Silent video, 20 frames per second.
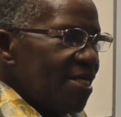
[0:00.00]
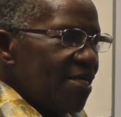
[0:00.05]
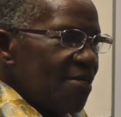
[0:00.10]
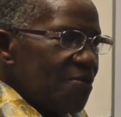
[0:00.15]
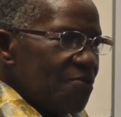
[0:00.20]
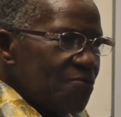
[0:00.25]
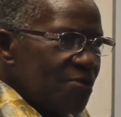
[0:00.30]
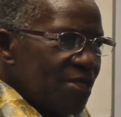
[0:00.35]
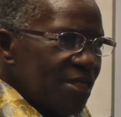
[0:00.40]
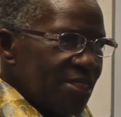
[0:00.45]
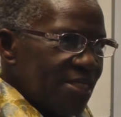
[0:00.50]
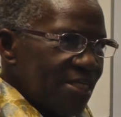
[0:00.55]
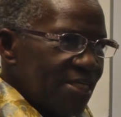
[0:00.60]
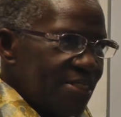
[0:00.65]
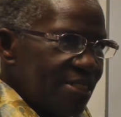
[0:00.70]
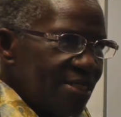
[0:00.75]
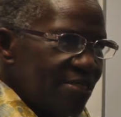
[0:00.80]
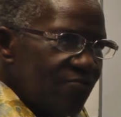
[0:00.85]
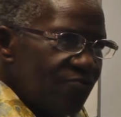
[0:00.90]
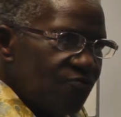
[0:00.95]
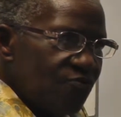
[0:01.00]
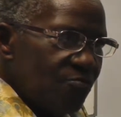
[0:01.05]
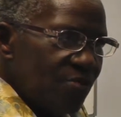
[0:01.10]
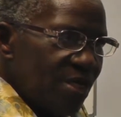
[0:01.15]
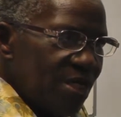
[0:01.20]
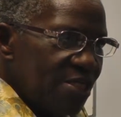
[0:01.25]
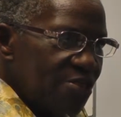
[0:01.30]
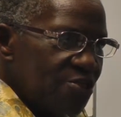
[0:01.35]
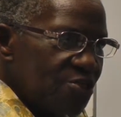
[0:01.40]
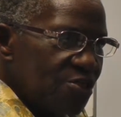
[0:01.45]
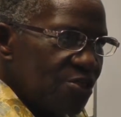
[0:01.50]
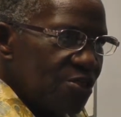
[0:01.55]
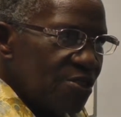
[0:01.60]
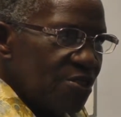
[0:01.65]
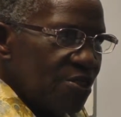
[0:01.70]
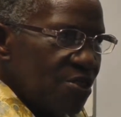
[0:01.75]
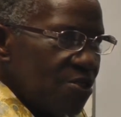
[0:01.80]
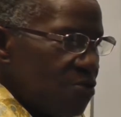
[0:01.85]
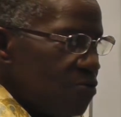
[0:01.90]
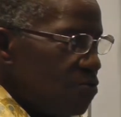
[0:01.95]
you can get information,
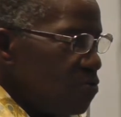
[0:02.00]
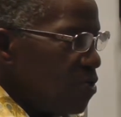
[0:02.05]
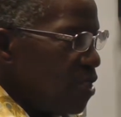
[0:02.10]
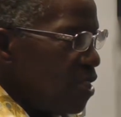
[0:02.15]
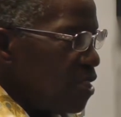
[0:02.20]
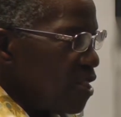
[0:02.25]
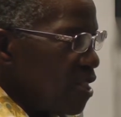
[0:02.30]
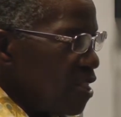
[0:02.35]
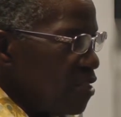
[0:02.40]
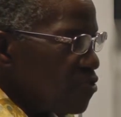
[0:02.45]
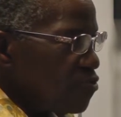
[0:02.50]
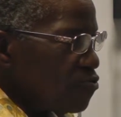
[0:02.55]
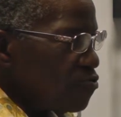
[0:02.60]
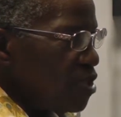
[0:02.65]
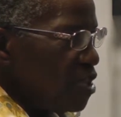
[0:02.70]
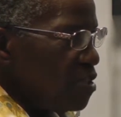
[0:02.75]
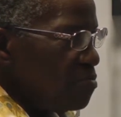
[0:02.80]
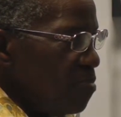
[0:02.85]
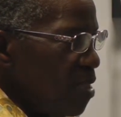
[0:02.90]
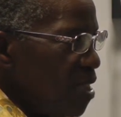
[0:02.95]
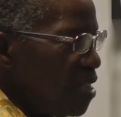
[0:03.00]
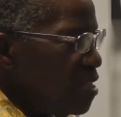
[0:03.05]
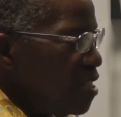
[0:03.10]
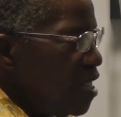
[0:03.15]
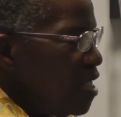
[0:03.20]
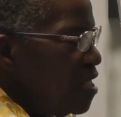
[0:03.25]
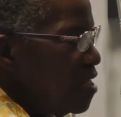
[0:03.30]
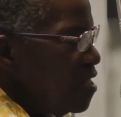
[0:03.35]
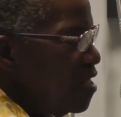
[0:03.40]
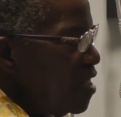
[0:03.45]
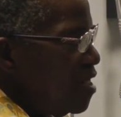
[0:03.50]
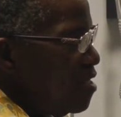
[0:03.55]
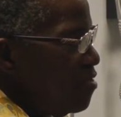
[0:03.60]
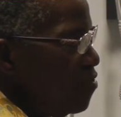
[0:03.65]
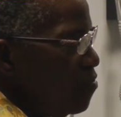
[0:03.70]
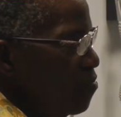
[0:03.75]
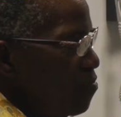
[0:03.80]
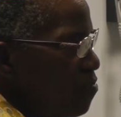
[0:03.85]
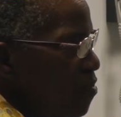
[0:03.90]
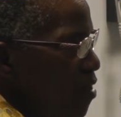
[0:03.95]
you can get treatment.
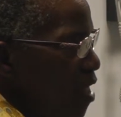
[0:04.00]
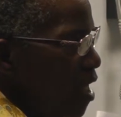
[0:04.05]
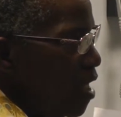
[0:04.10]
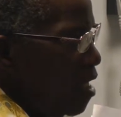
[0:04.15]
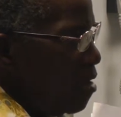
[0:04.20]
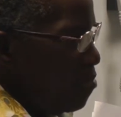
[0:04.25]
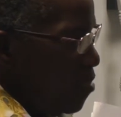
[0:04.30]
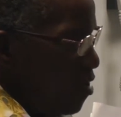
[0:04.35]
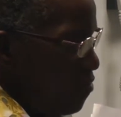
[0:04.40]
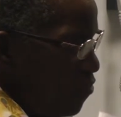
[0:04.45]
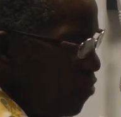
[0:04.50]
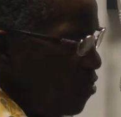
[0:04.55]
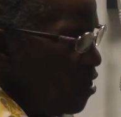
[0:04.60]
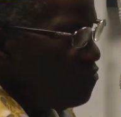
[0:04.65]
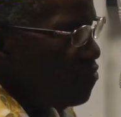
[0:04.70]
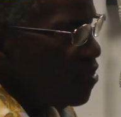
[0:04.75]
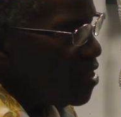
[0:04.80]
If you have